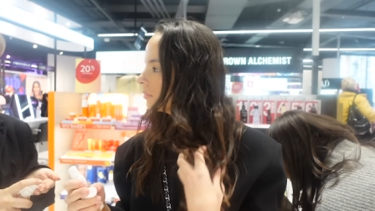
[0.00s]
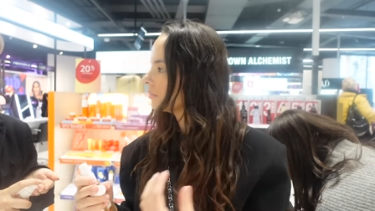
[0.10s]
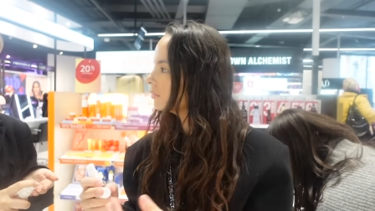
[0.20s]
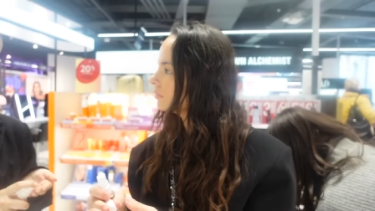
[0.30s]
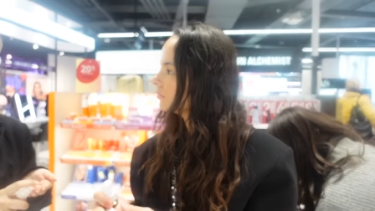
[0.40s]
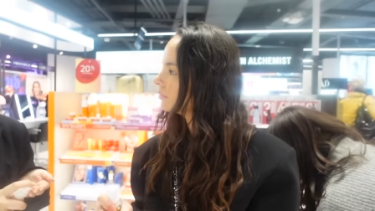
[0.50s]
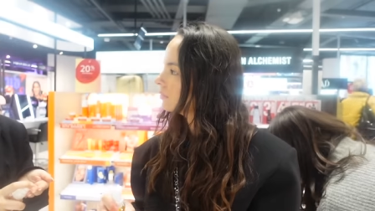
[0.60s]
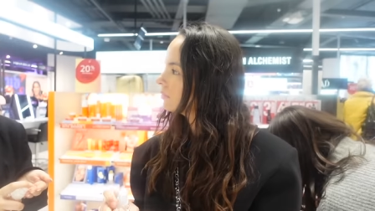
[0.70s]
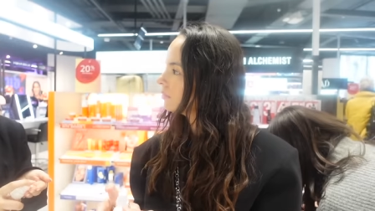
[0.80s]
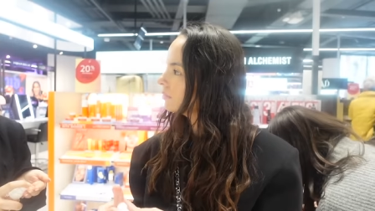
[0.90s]
hair
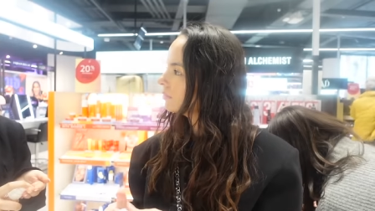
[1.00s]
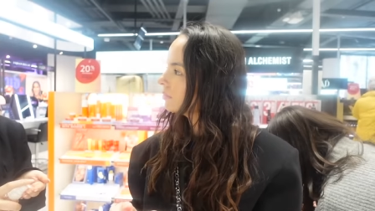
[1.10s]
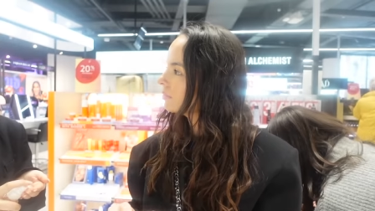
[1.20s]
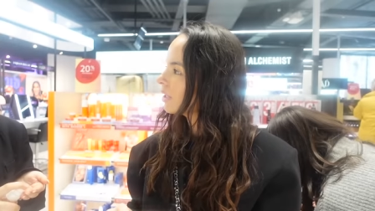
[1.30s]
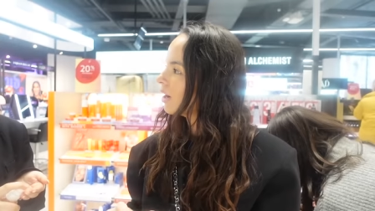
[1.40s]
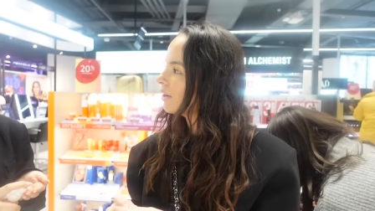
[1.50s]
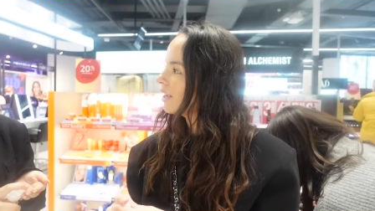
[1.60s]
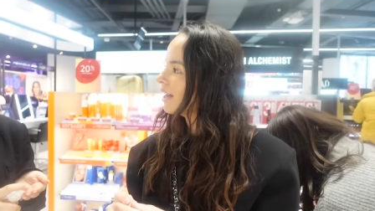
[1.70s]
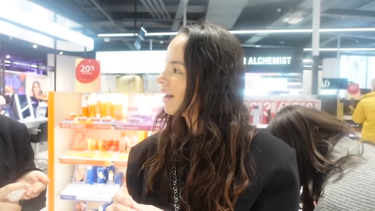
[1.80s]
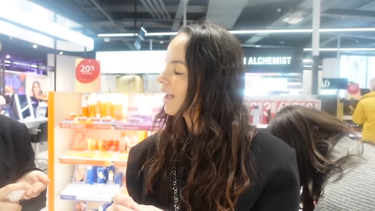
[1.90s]
perfume? Oh
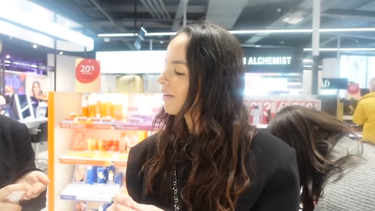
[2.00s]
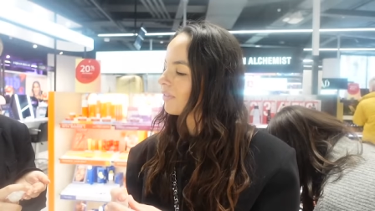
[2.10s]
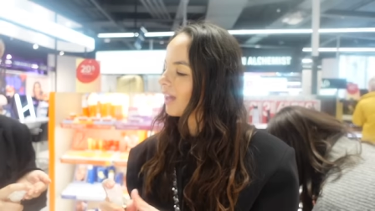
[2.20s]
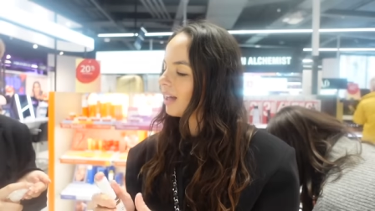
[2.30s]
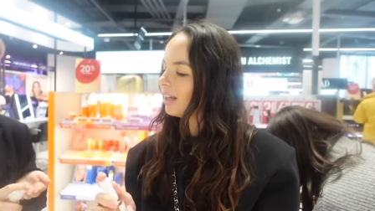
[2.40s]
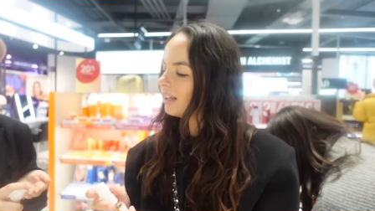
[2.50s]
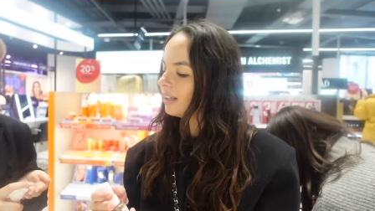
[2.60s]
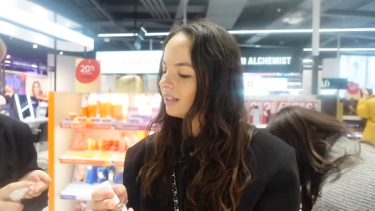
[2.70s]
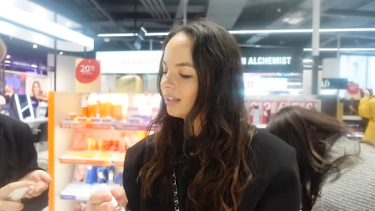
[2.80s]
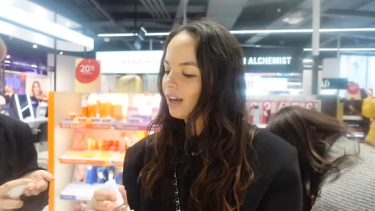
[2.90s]
yeah, I had that.
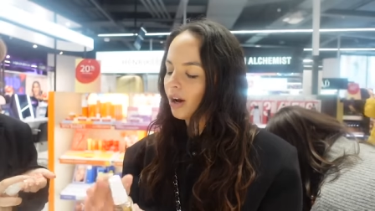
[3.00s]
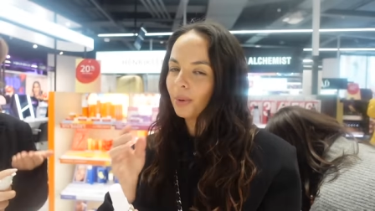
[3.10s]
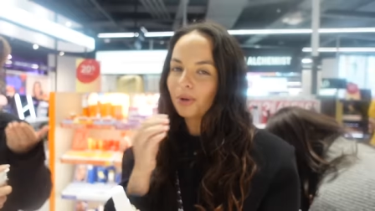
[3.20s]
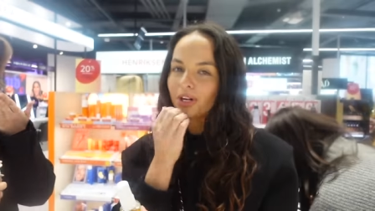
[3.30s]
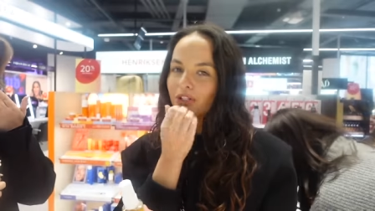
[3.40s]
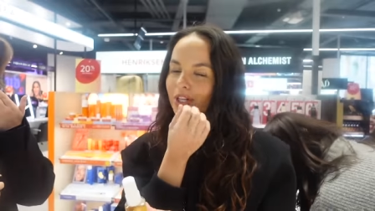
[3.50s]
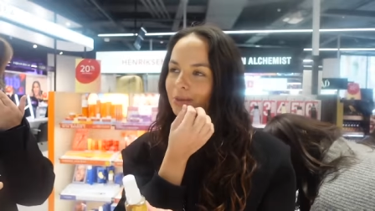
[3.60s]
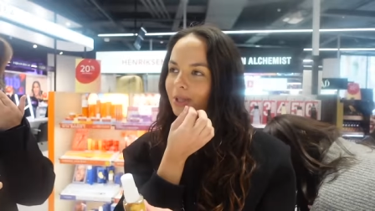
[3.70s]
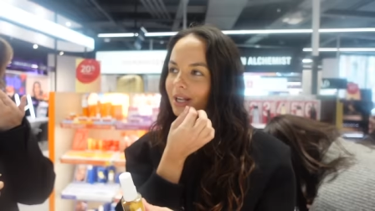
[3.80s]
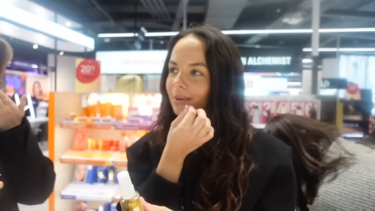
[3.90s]
Oh my god, I tried
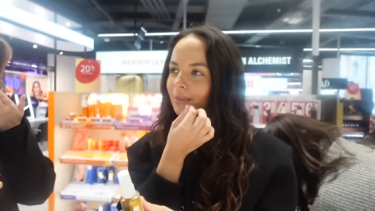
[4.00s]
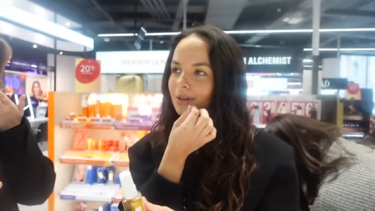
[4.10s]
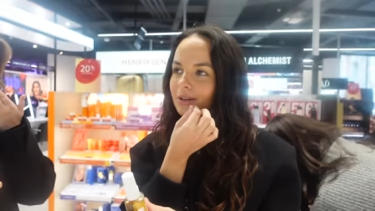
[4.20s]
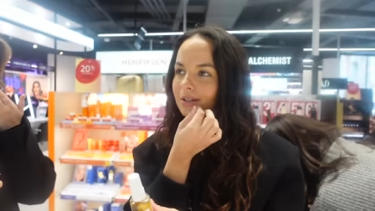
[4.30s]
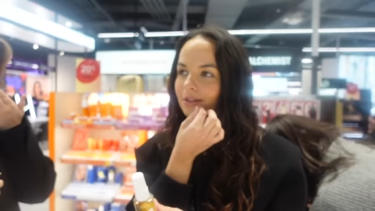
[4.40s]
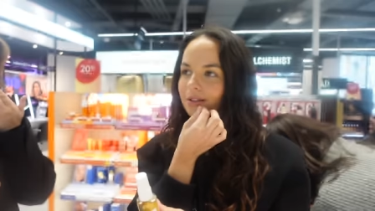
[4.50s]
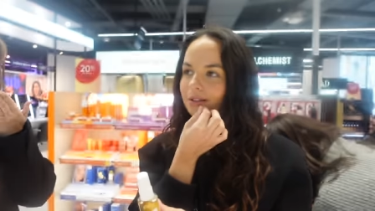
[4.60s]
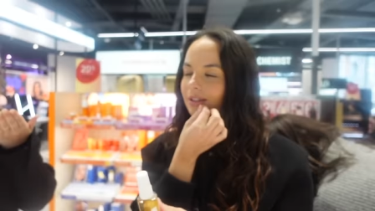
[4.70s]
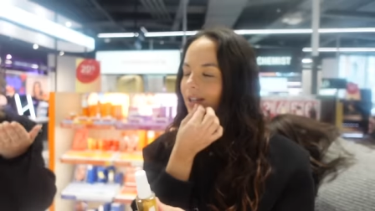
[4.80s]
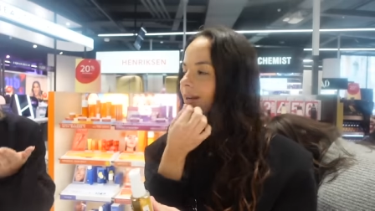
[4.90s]
to put the lip gloss
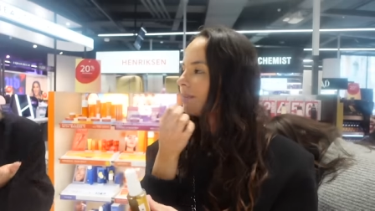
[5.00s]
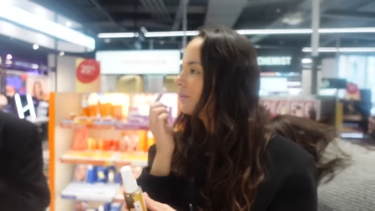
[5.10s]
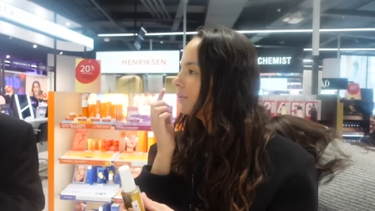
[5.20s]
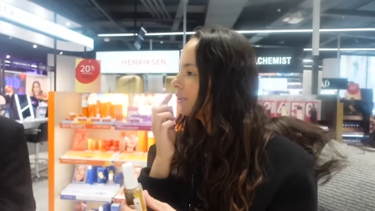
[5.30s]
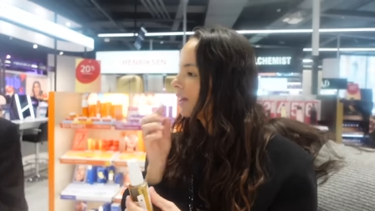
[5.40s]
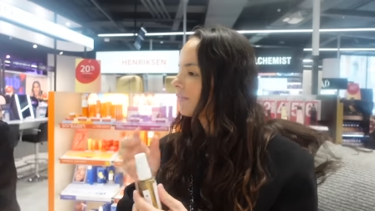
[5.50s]
on the lip oil the